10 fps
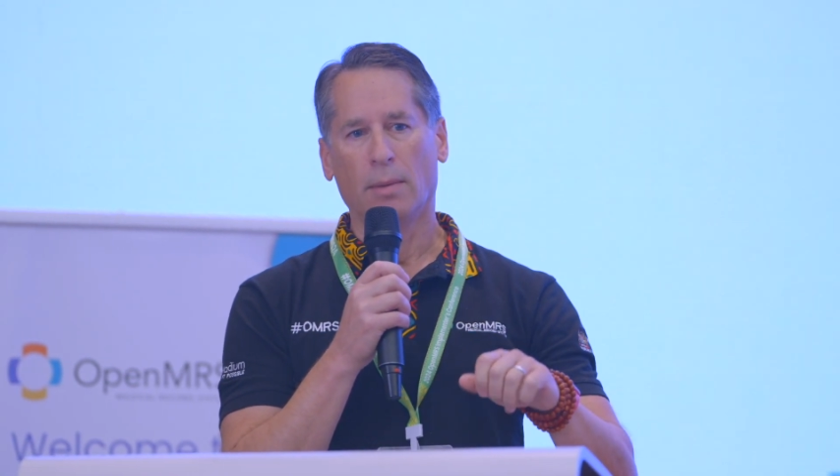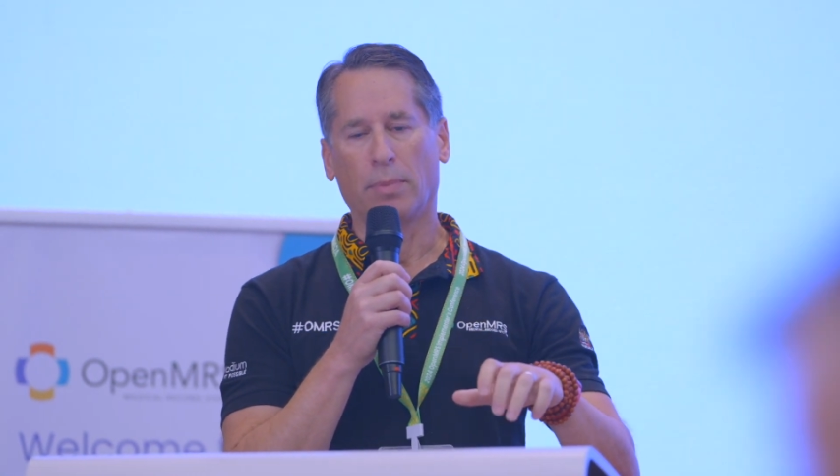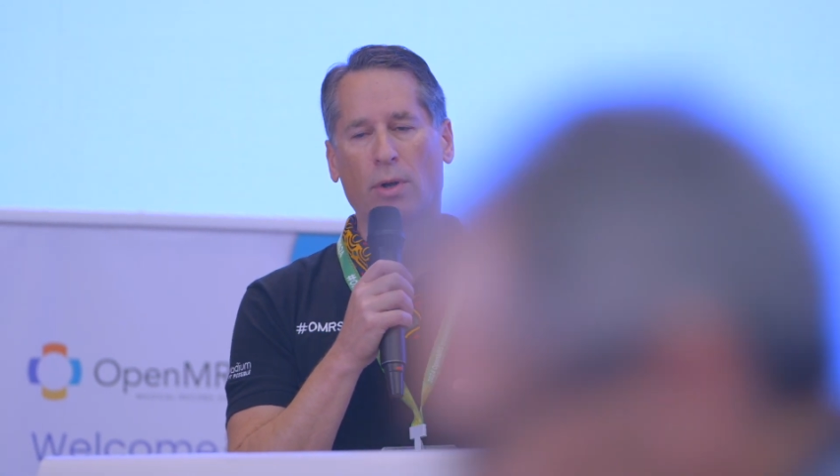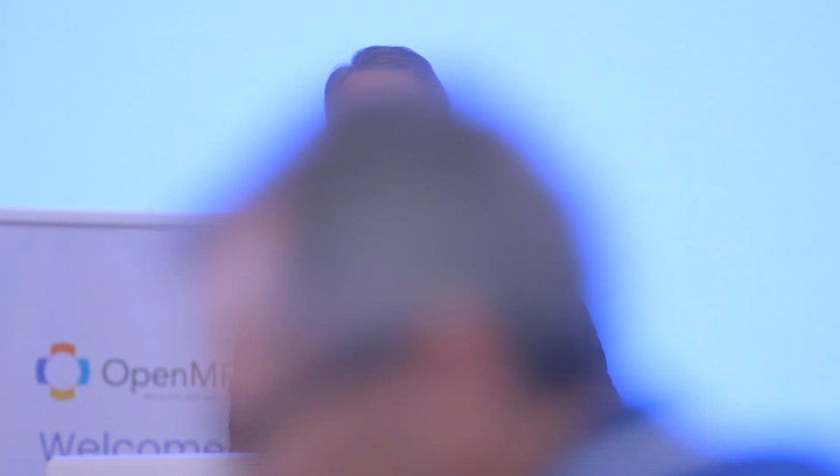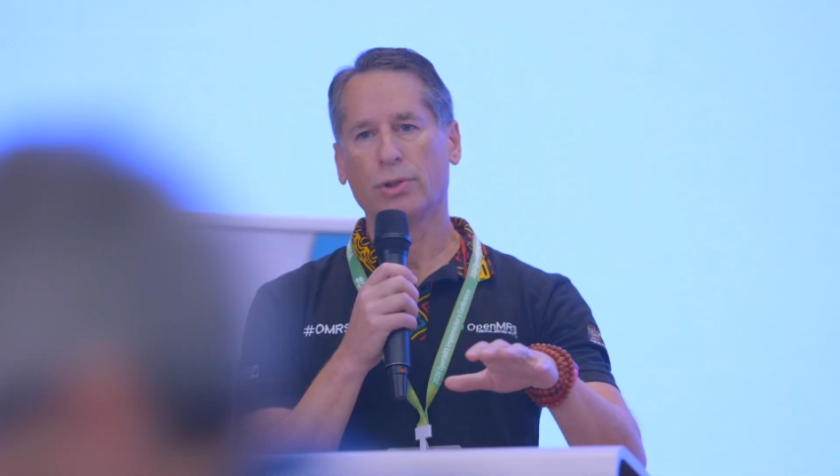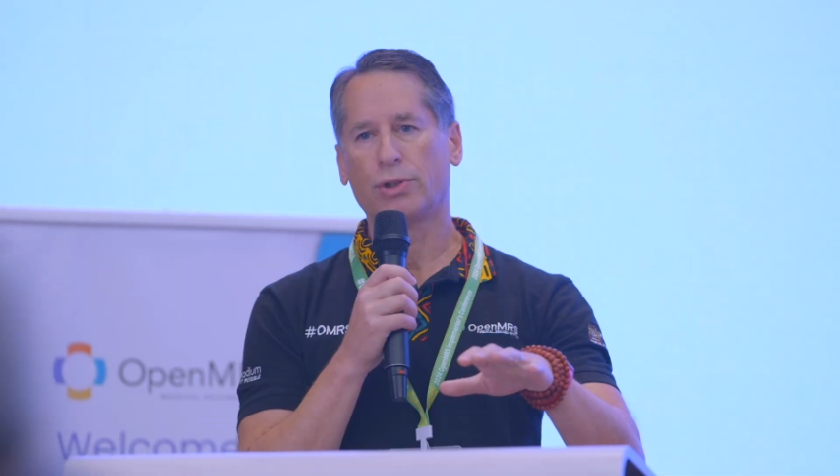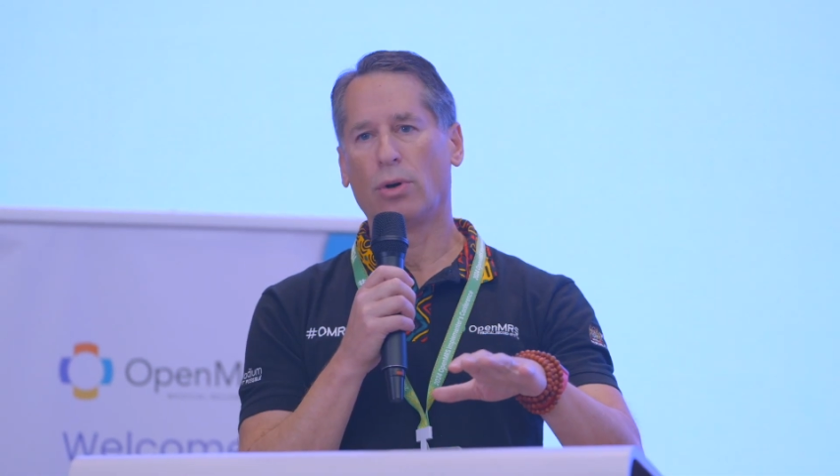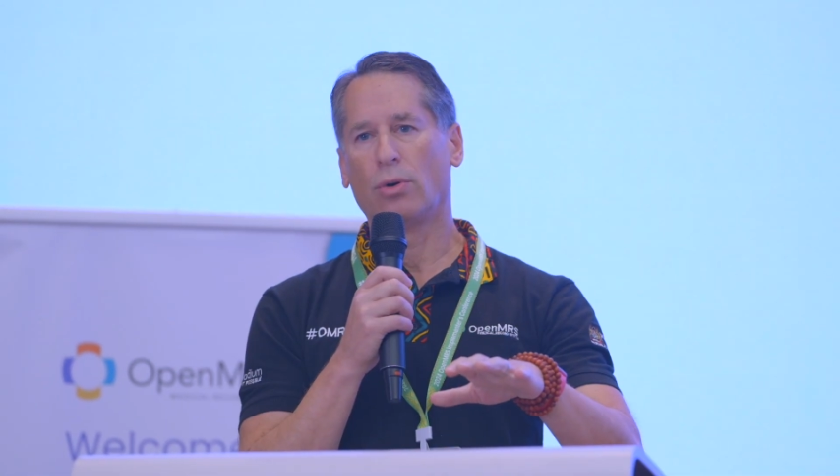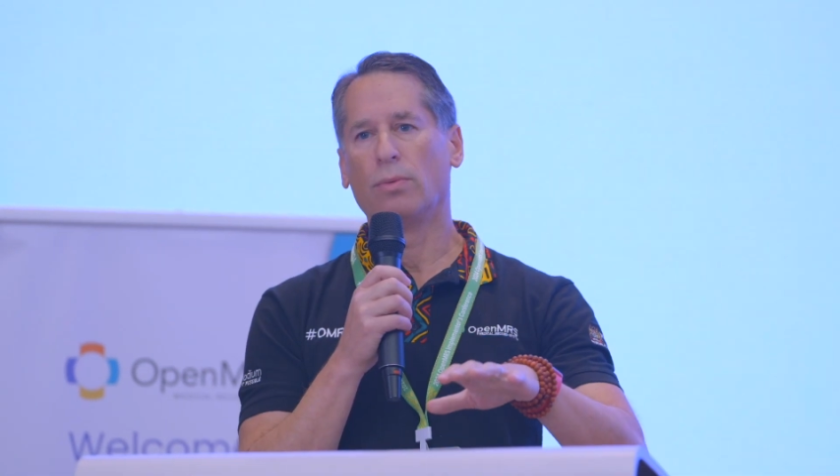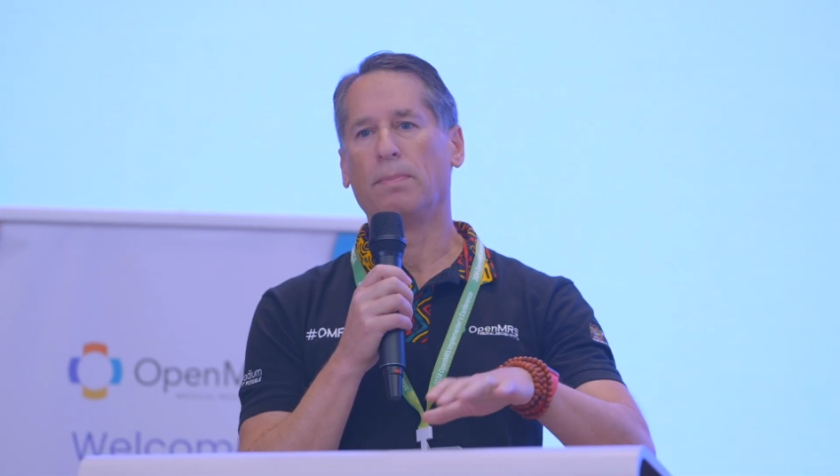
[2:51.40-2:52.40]
but
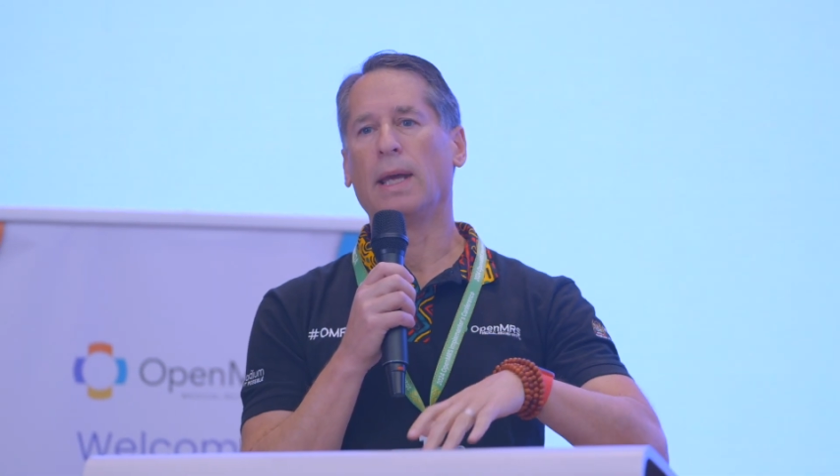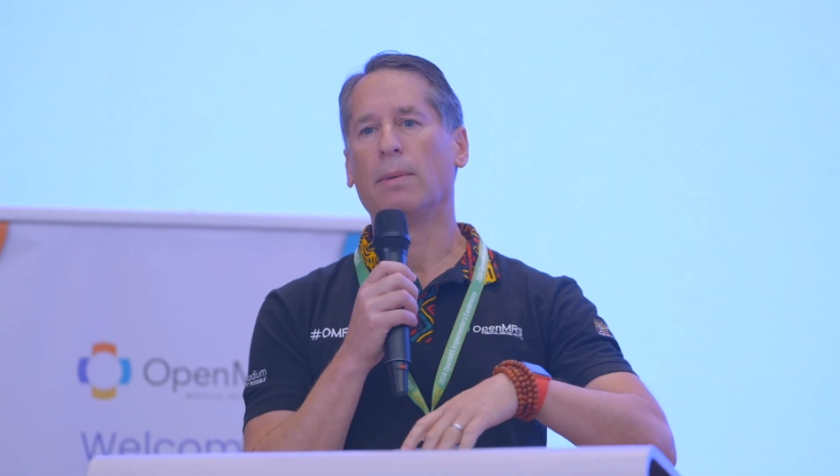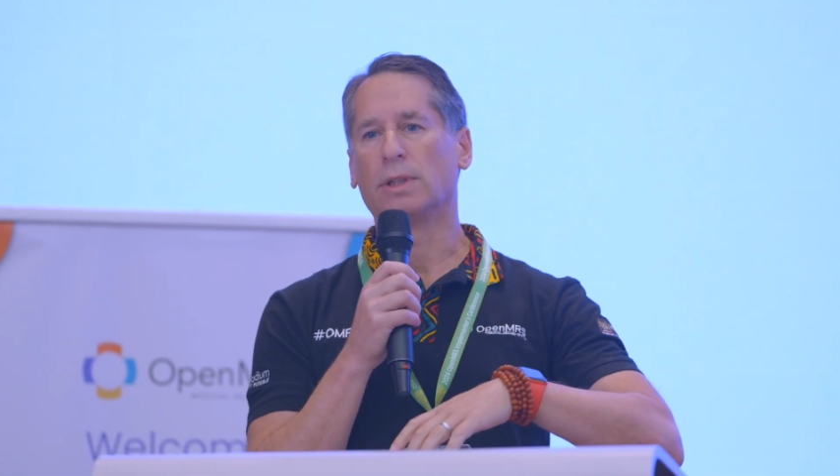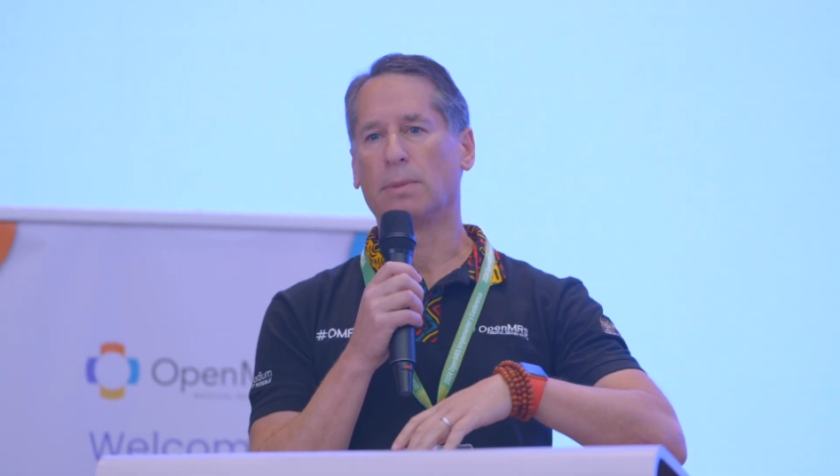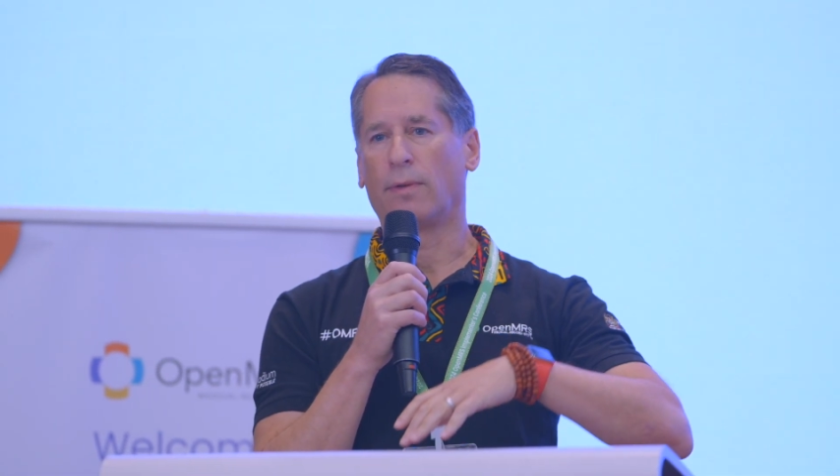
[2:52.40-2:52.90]
also be able to